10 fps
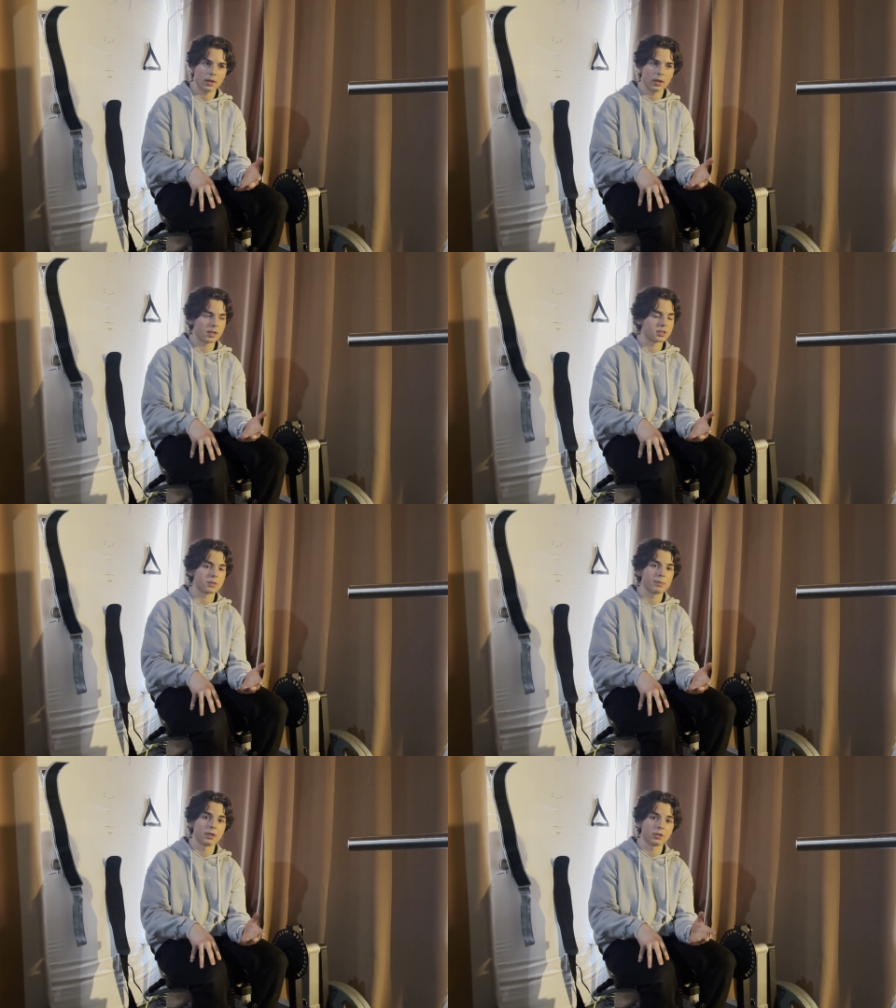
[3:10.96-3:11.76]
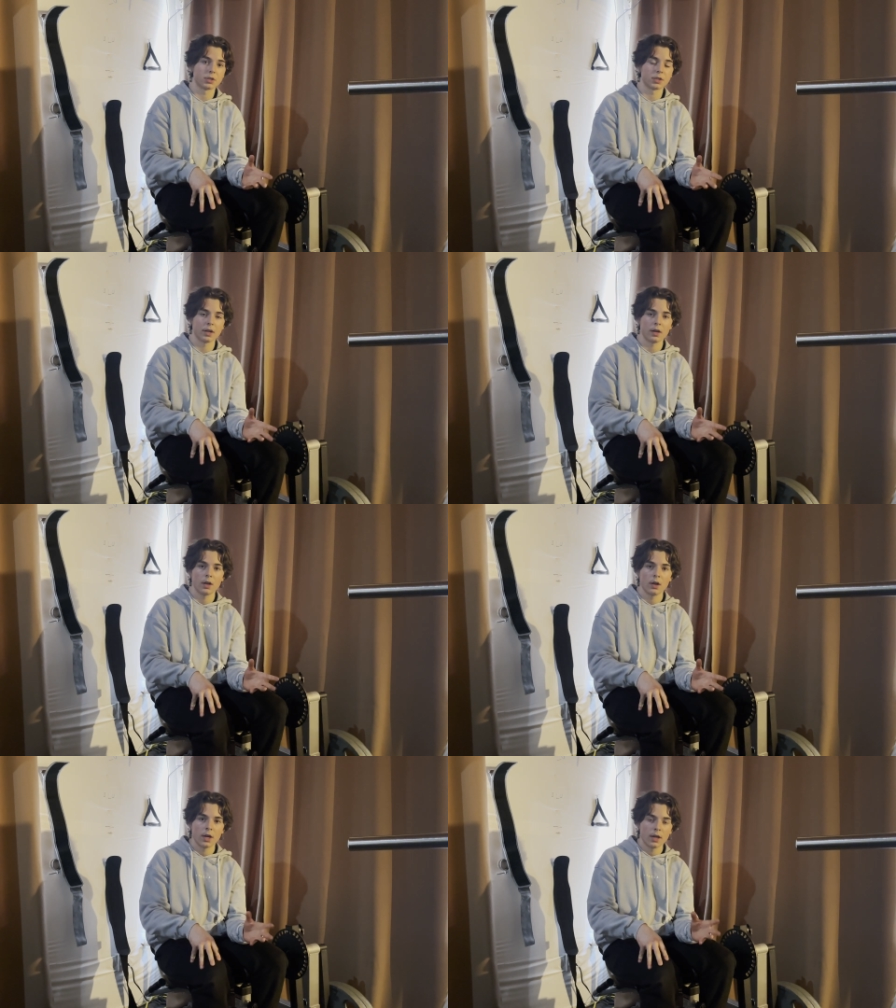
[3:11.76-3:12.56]
expenditure
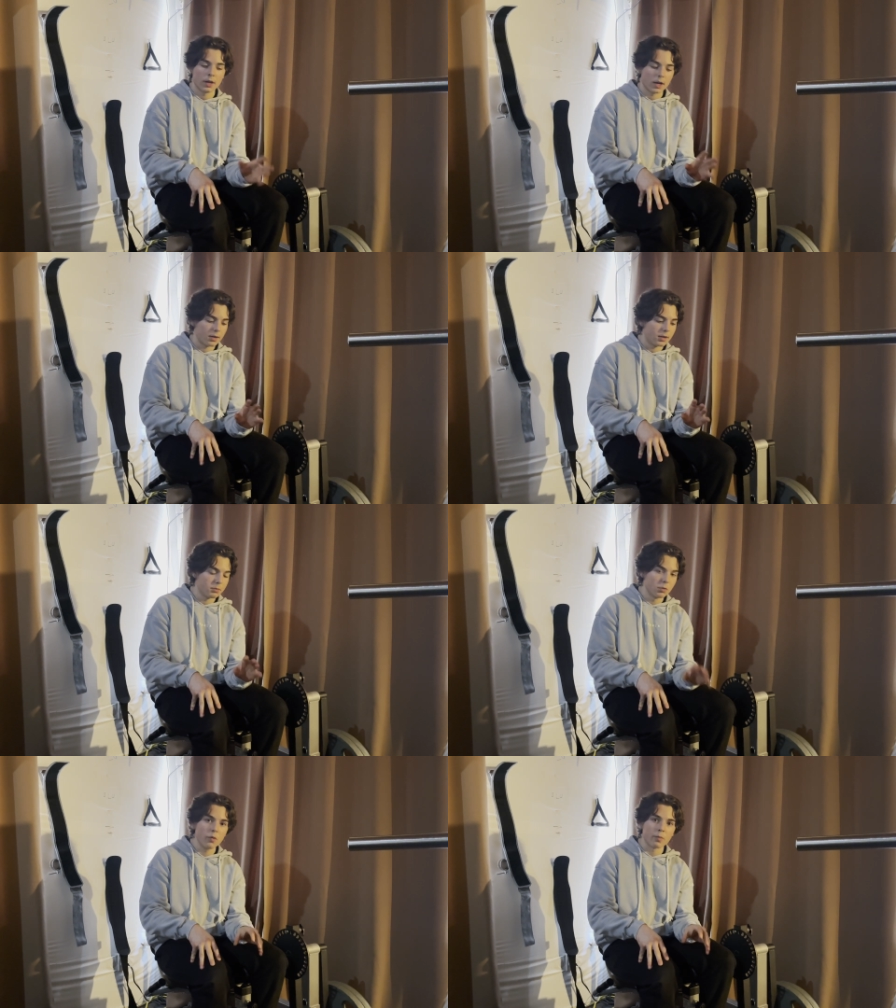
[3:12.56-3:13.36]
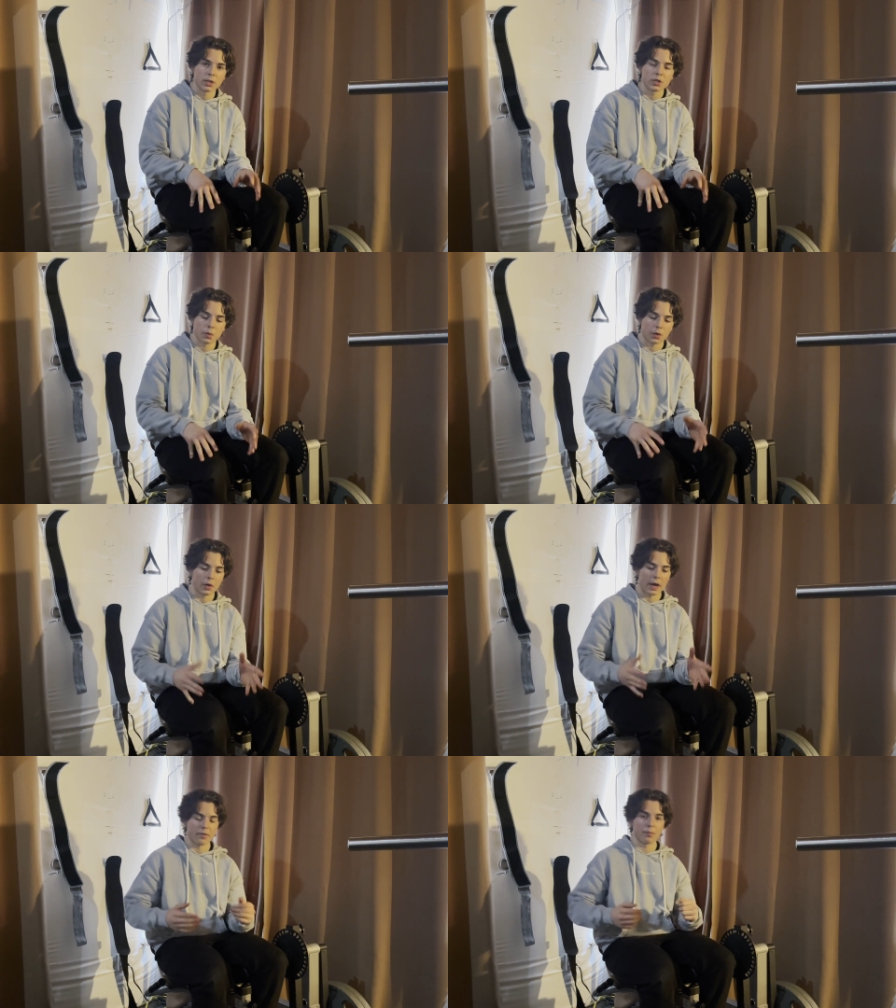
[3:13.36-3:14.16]
movements where you
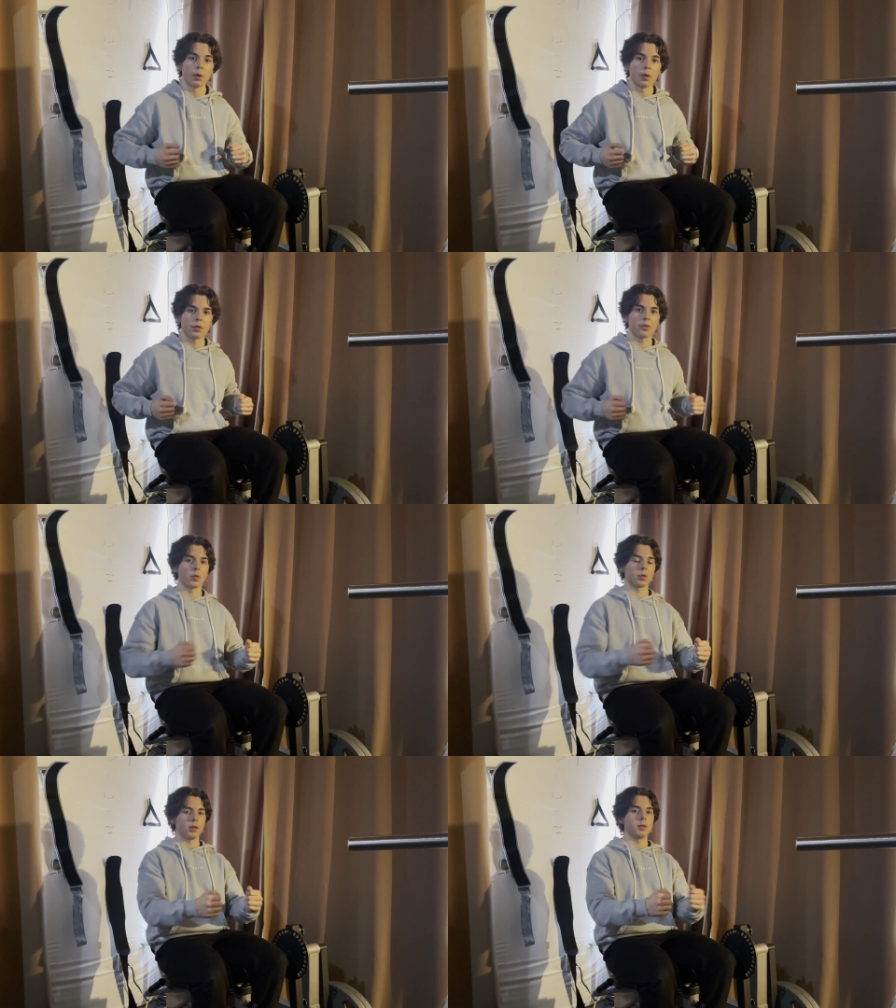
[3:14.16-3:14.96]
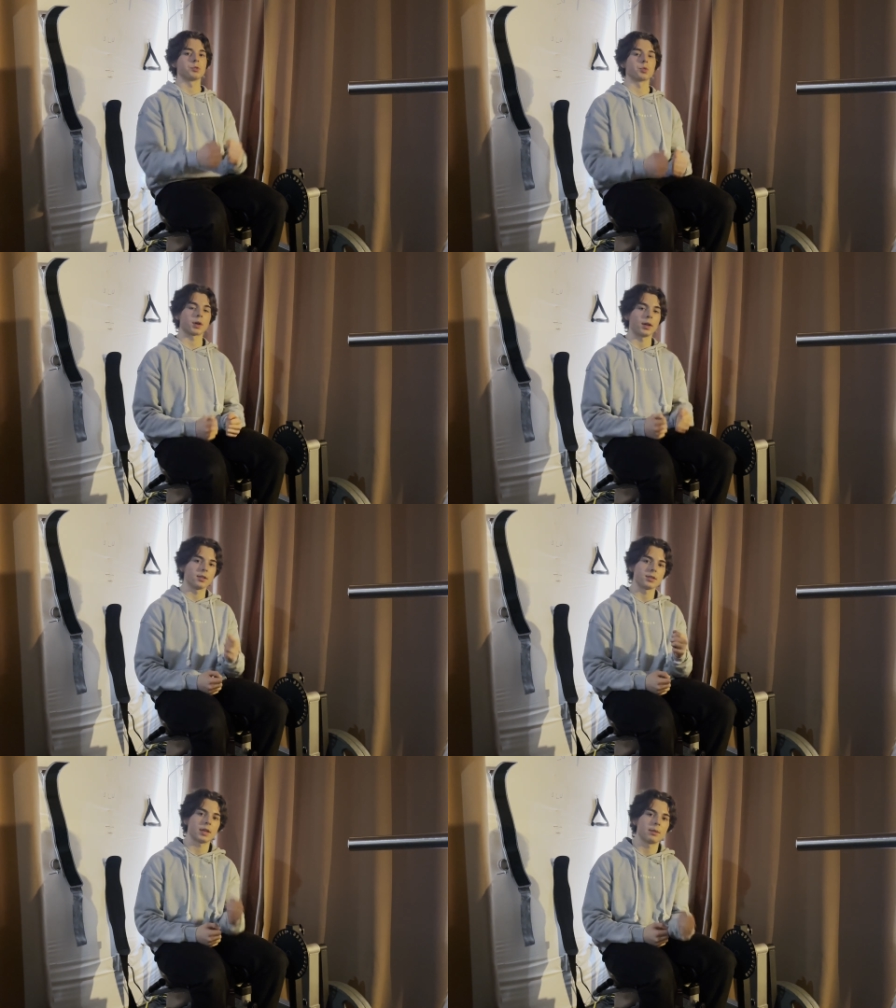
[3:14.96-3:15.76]
have both of your limbs working at
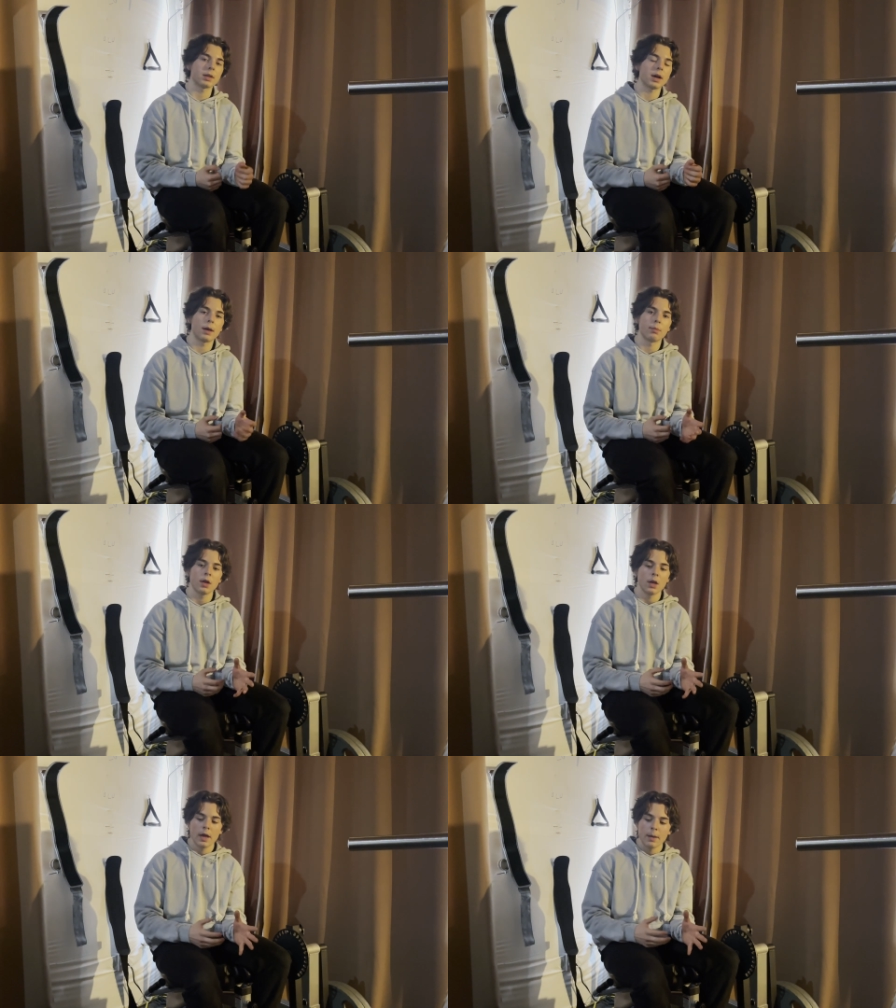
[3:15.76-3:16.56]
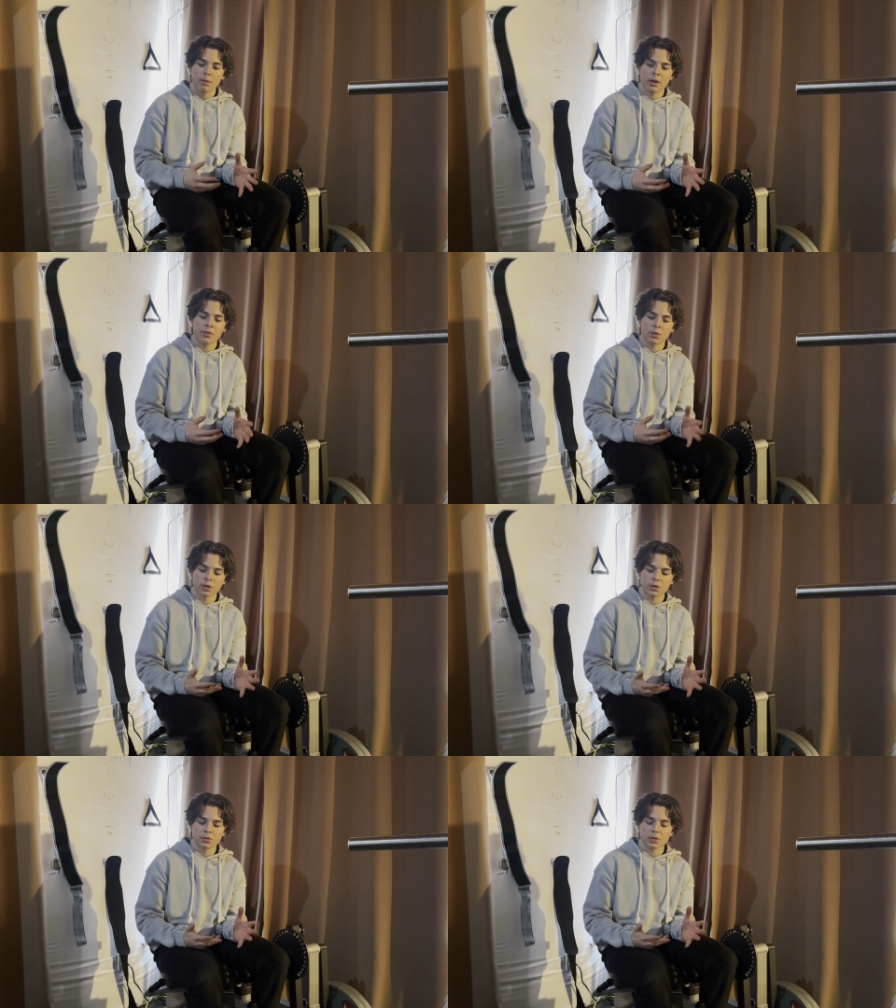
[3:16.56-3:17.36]
the same time. But if you were
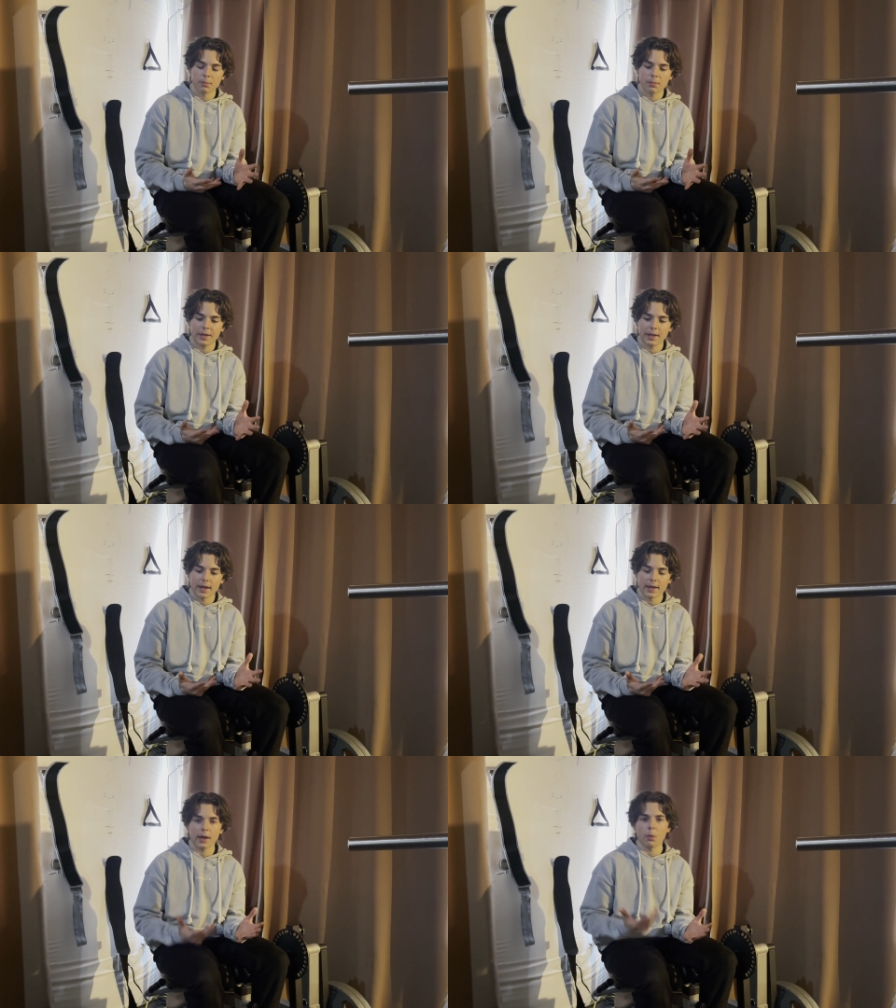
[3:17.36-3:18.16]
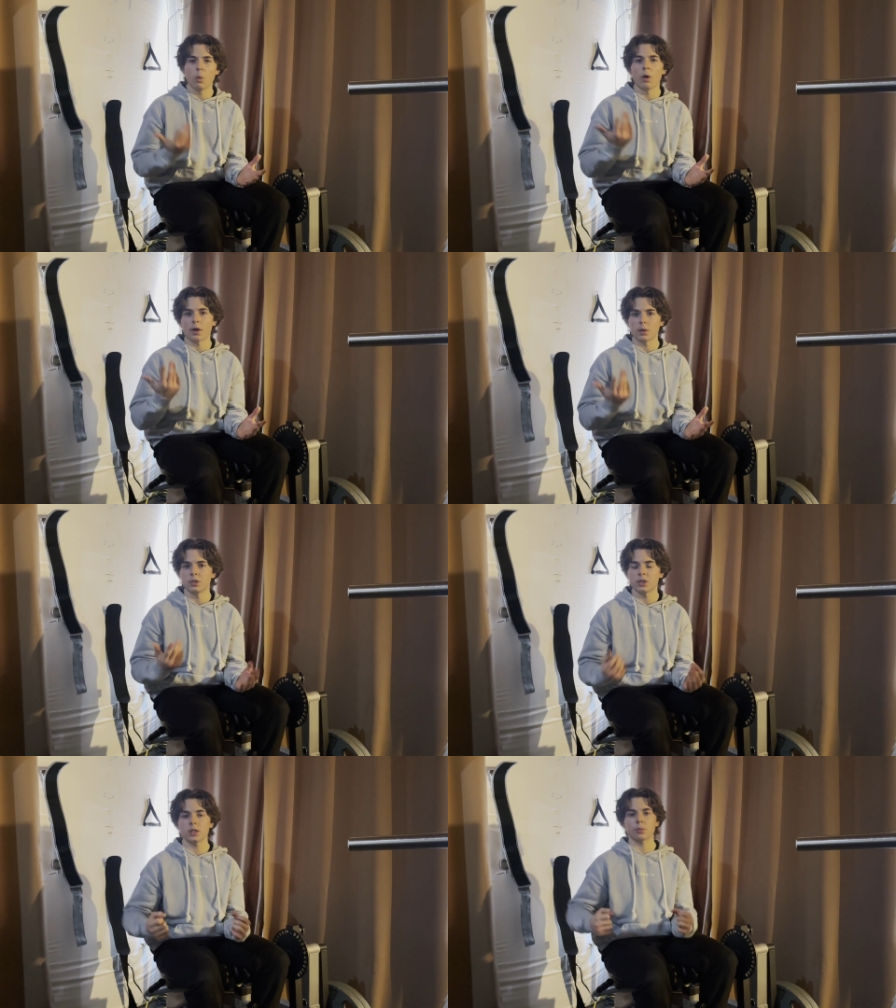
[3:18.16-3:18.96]
to do something like a 1-arm
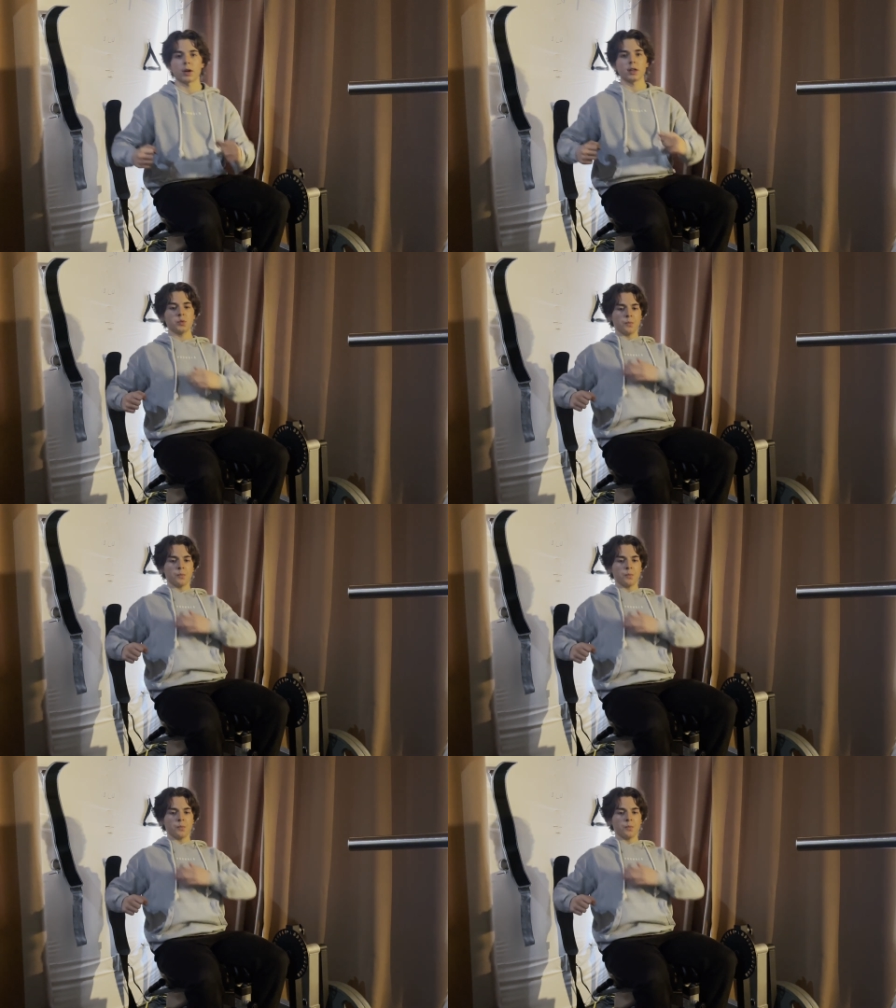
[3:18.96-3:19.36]
chest press,